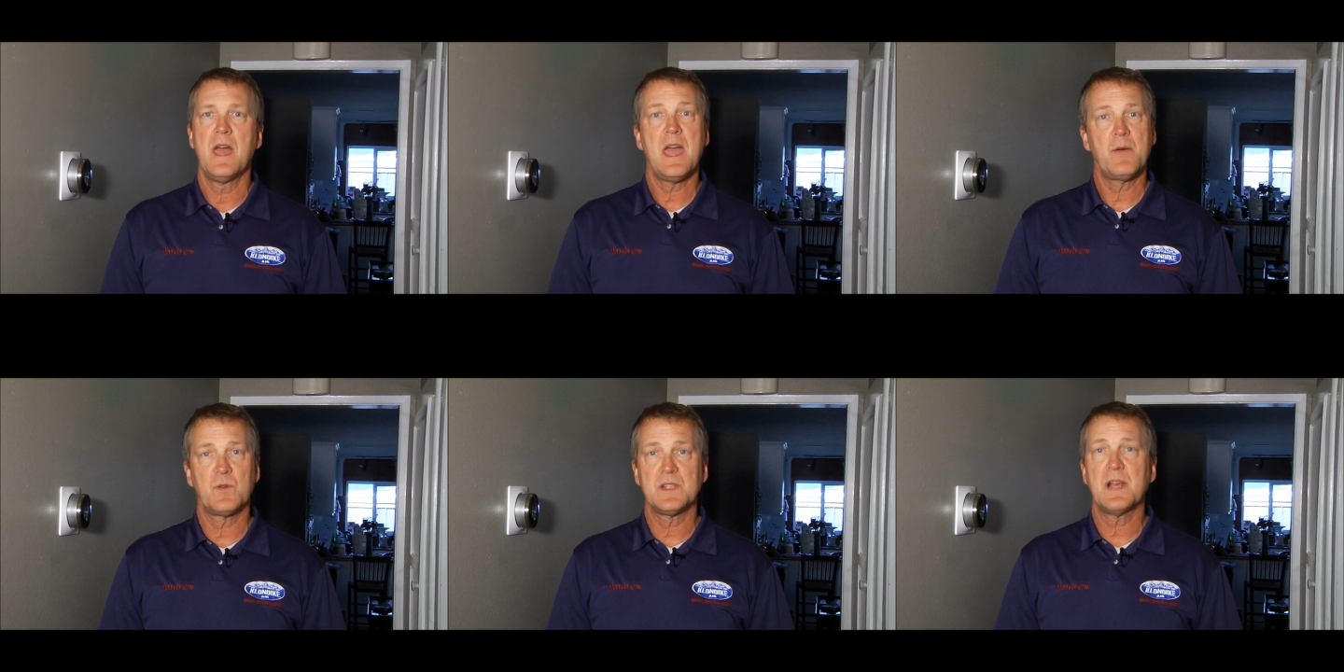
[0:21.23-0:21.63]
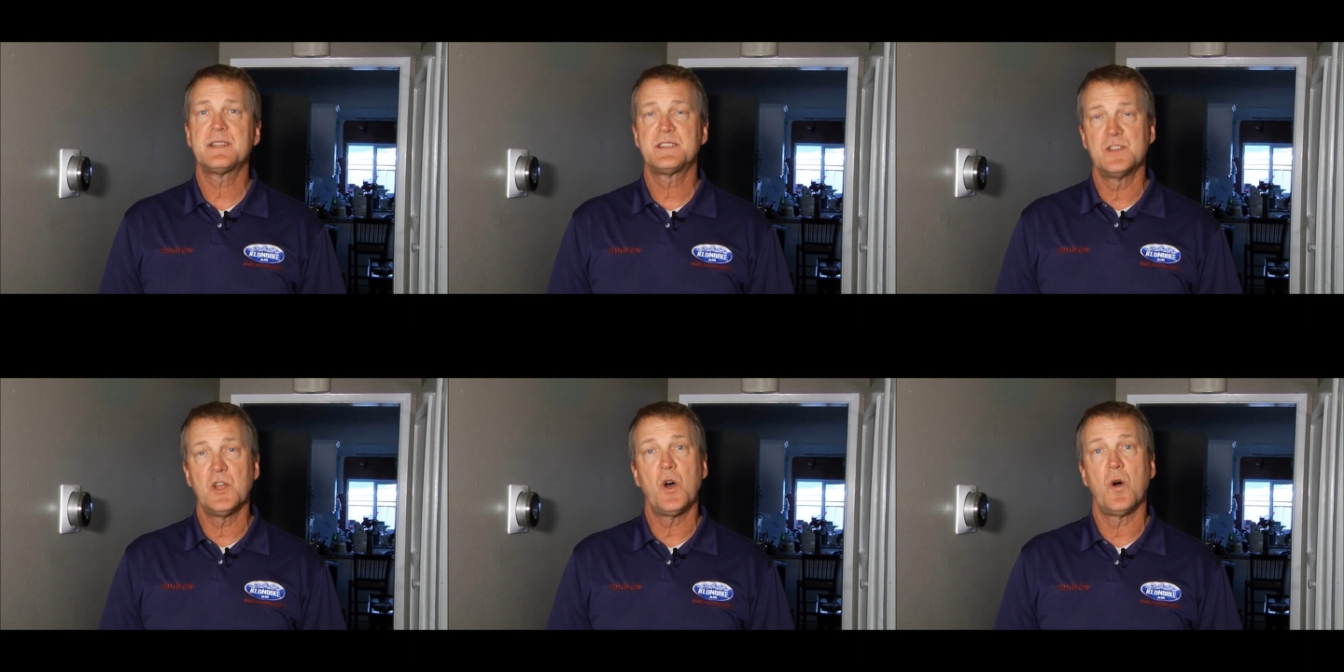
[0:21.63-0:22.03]
and would
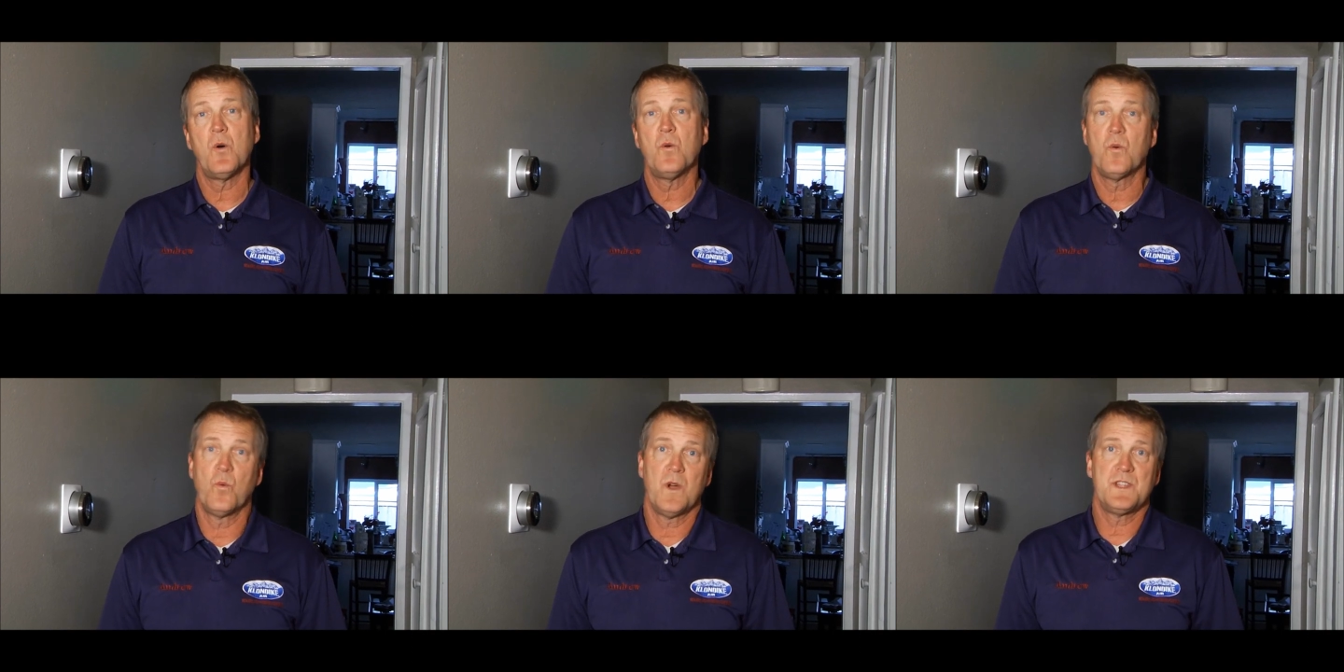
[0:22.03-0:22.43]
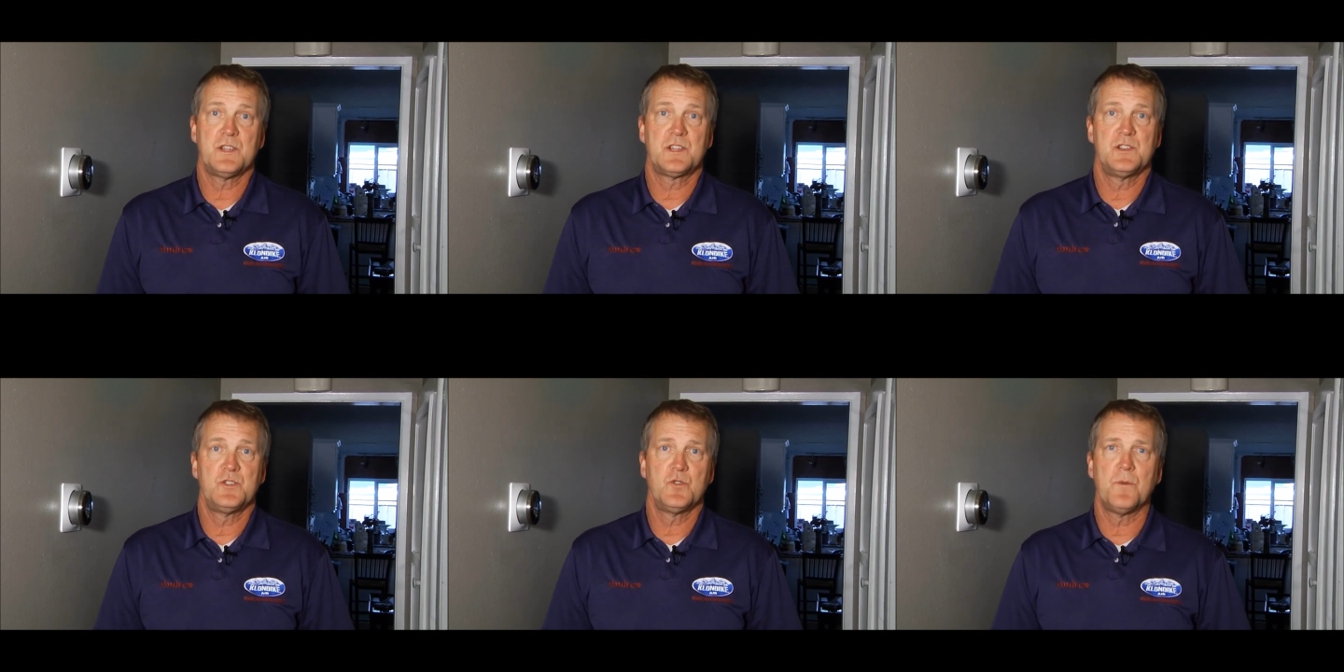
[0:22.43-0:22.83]
like to know what you
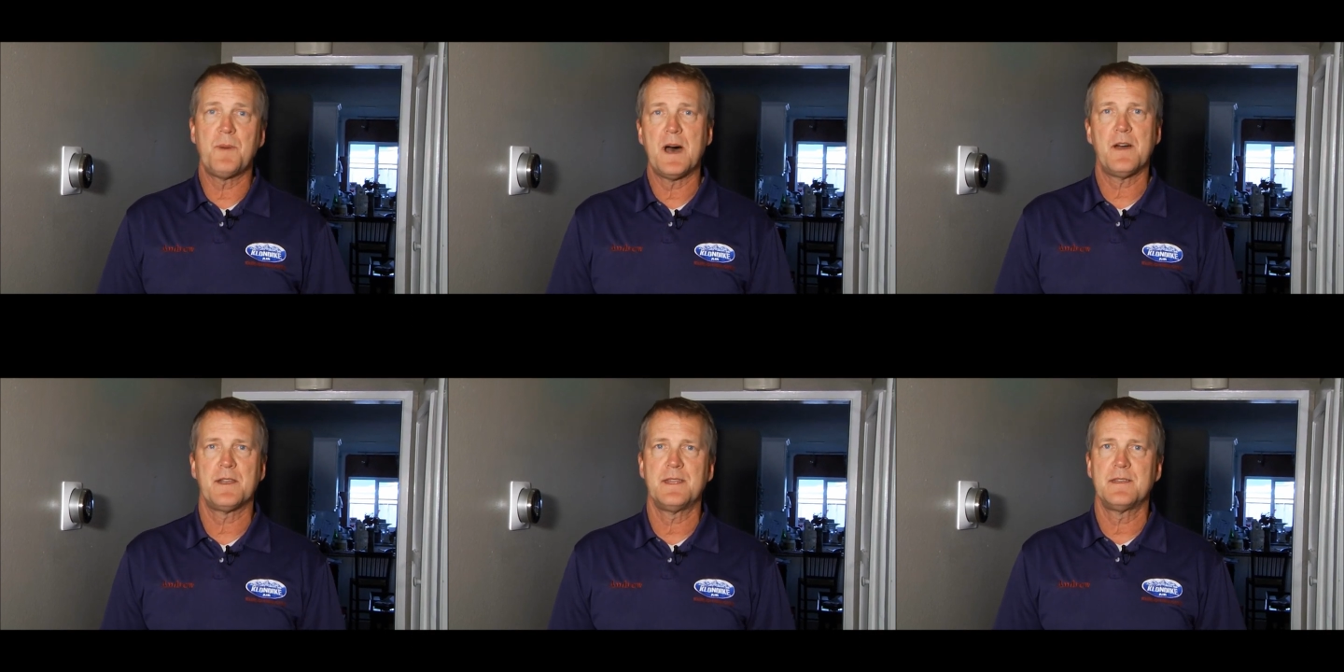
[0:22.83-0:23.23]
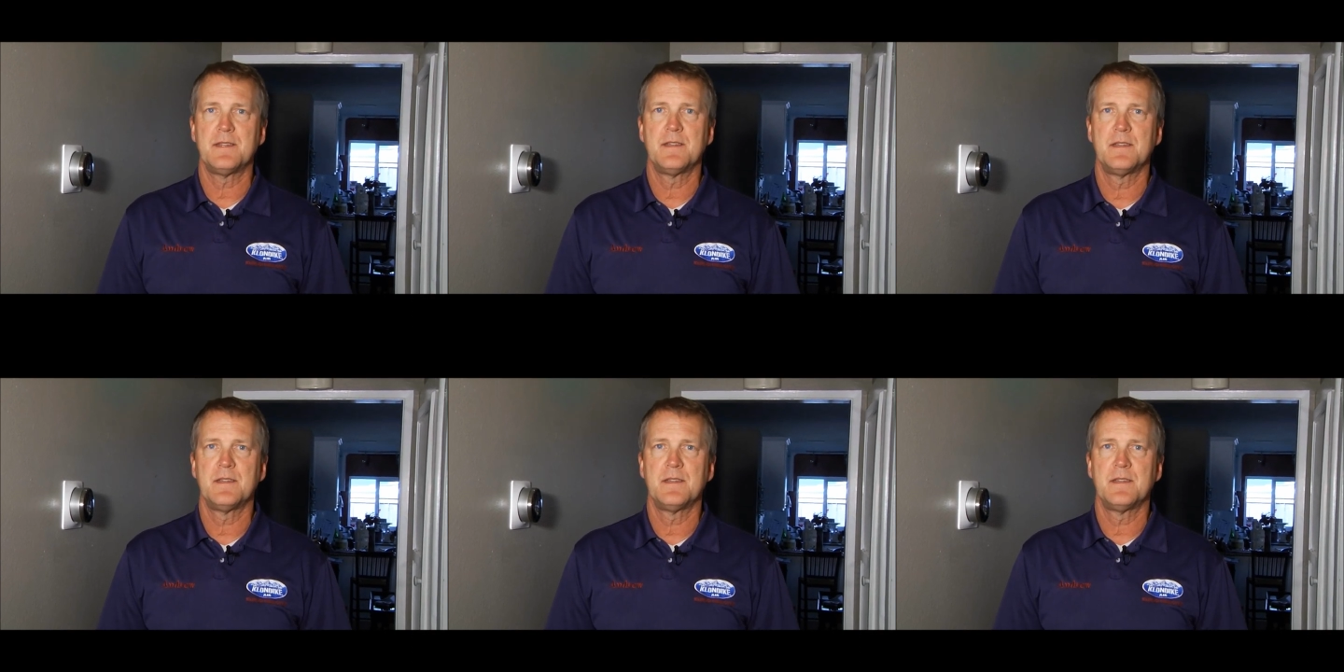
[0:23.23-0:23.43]
can do about it.